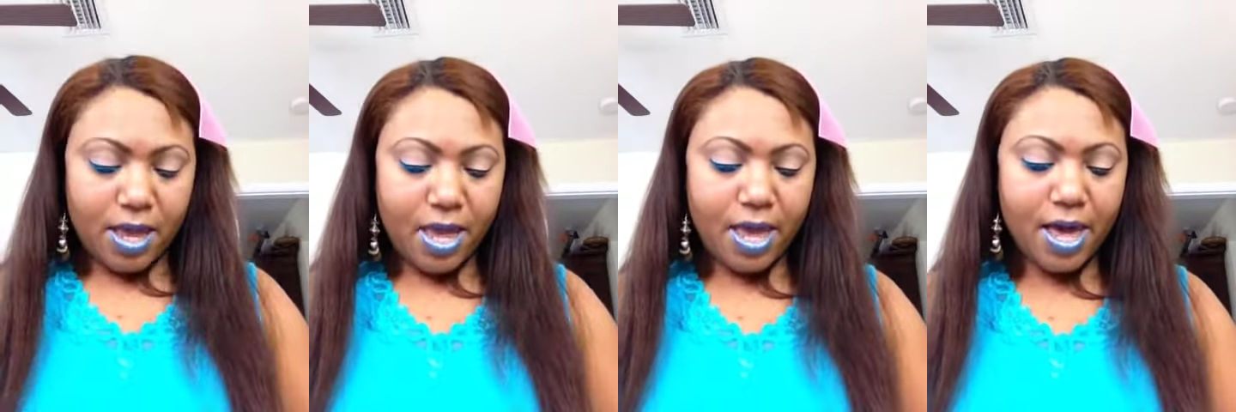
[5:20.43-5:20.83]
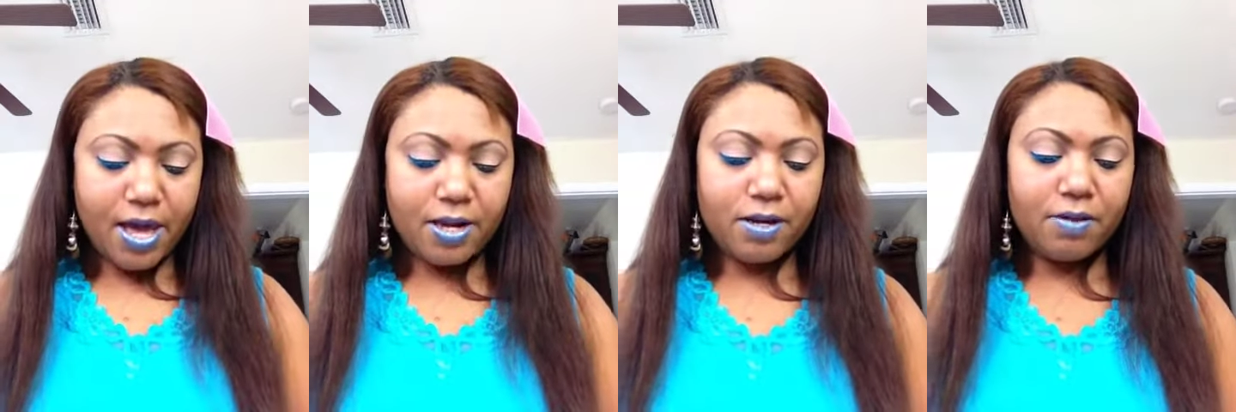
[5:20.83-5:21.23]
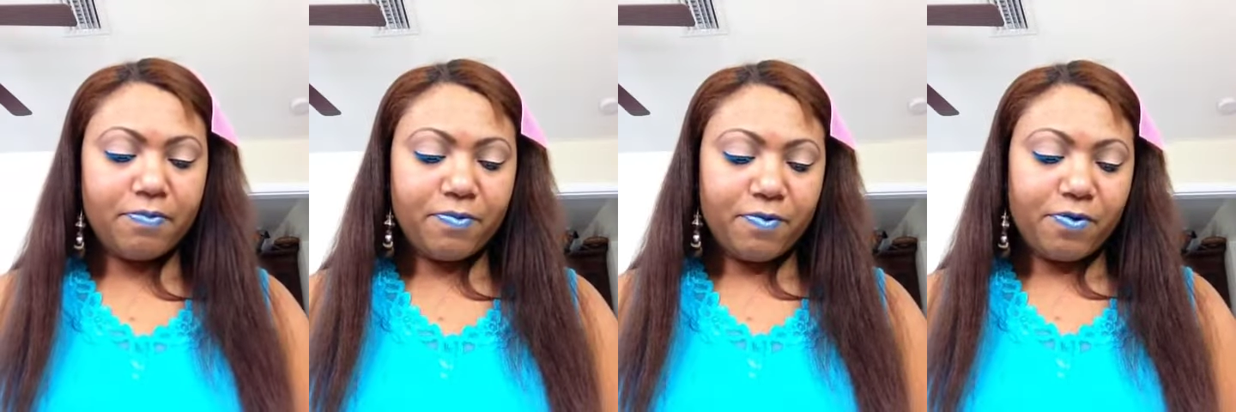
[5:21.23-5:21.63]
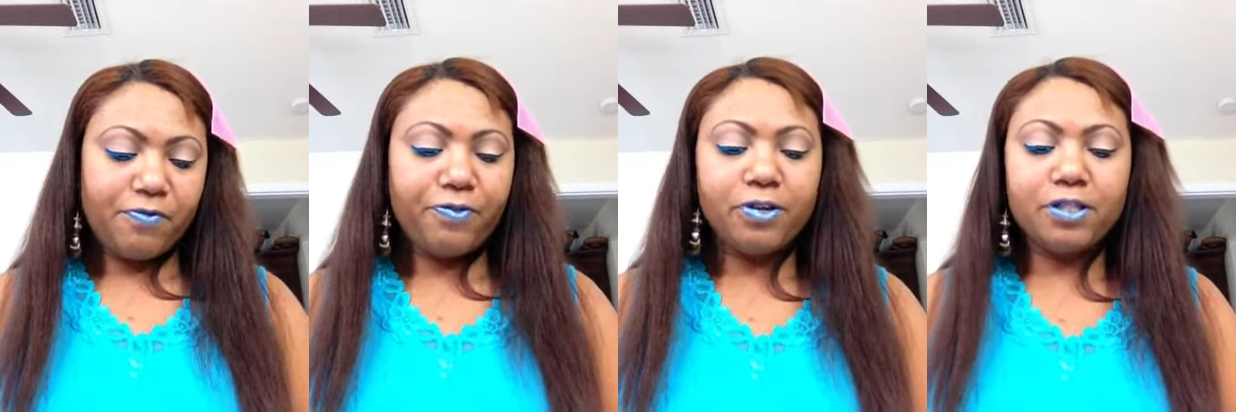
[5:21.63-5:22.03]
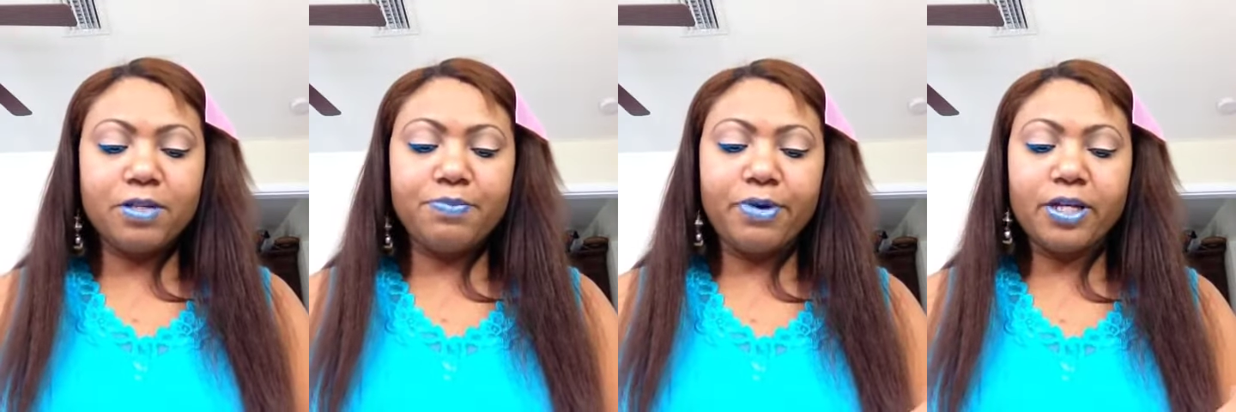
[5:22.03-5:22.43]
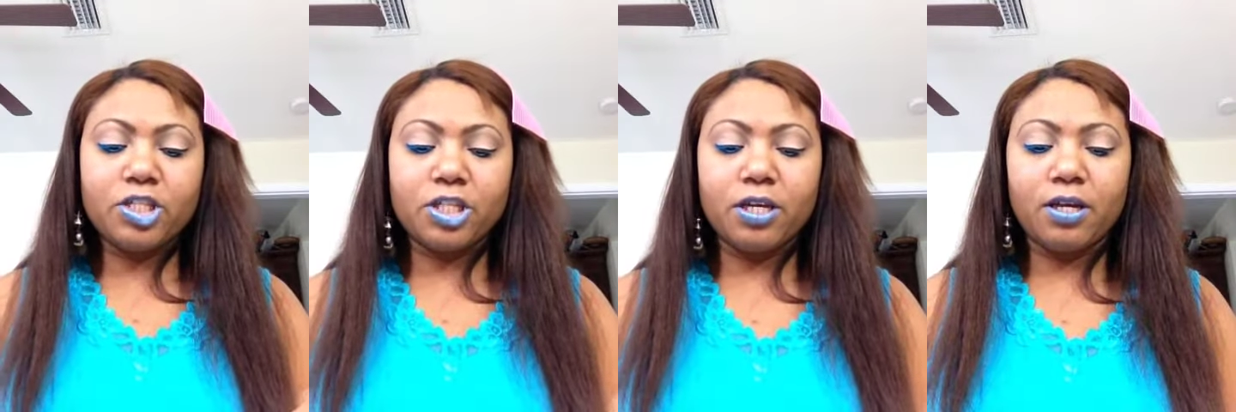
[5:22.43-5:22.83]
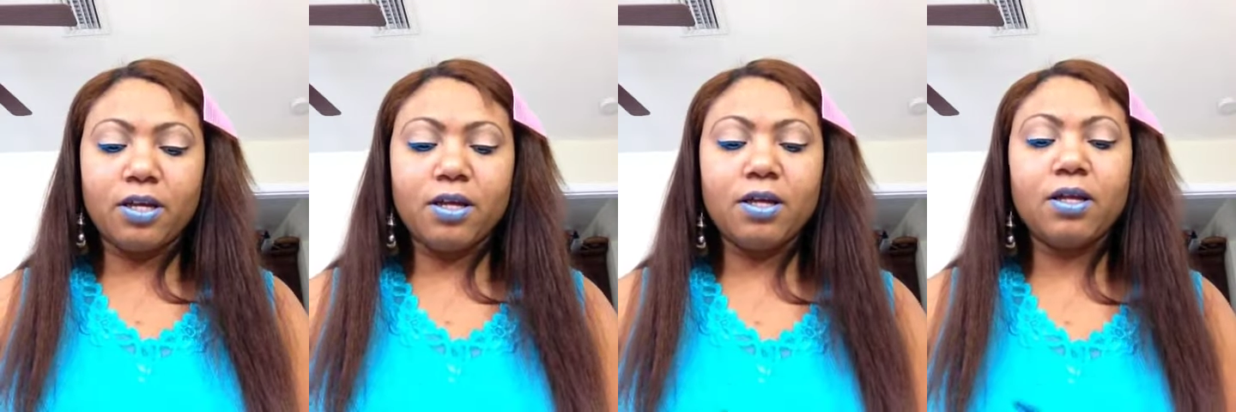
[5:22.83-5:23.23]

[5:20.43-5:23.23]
And first impression,